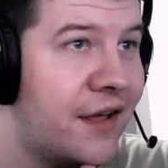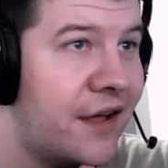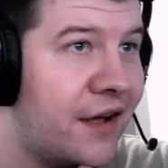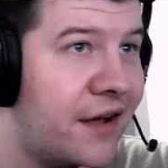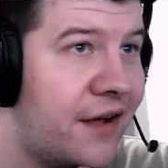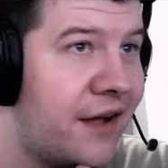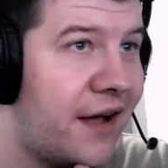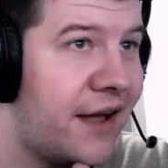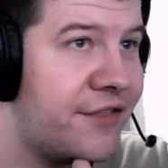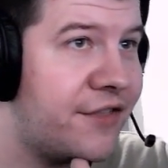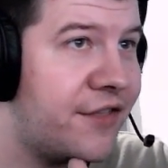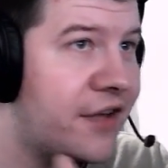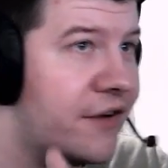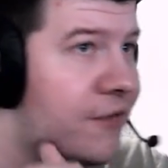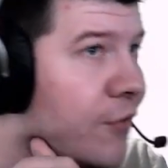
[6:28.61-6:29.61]
I
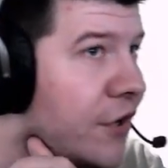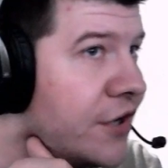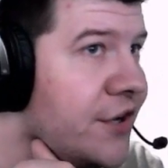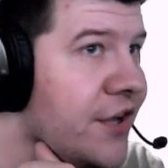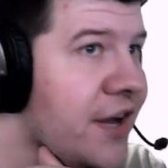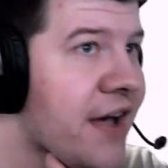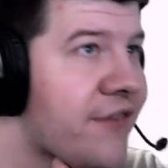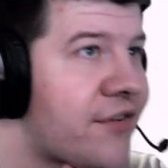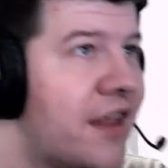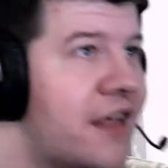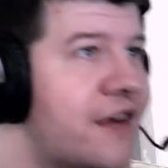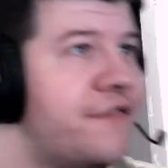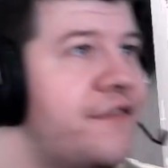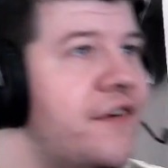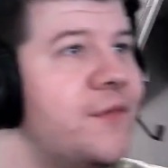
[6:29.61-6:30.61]
think one could have a lot
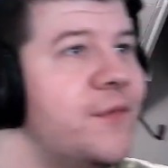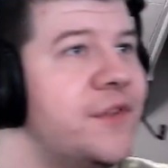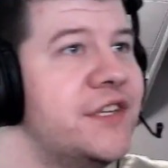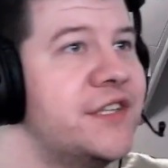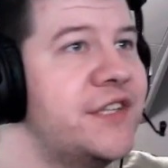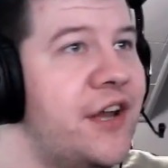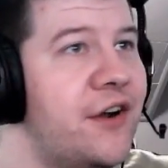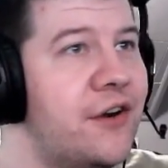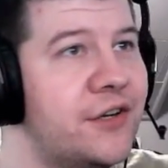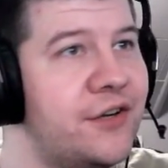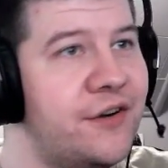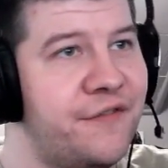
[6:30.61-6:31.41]
of fun with this character.